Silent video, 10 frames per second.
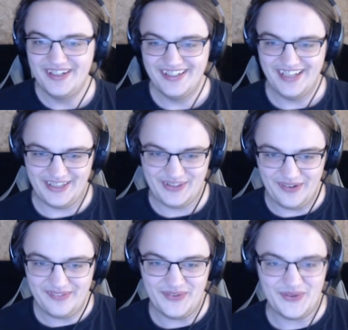it
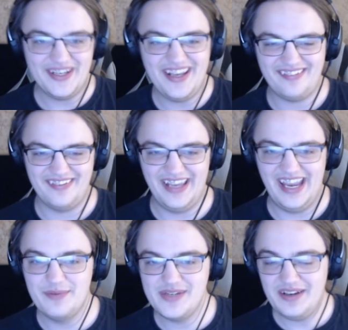turns into a guessing
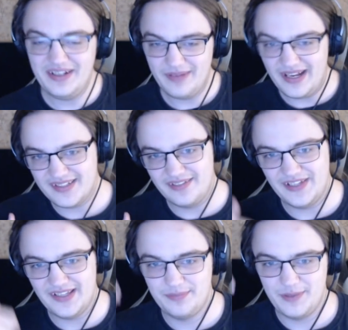game, which I actually
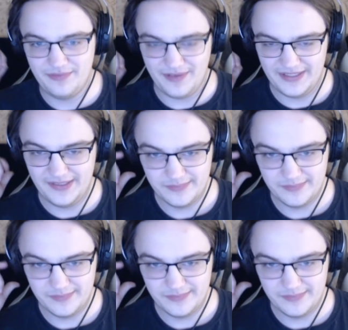feel is pretty fun.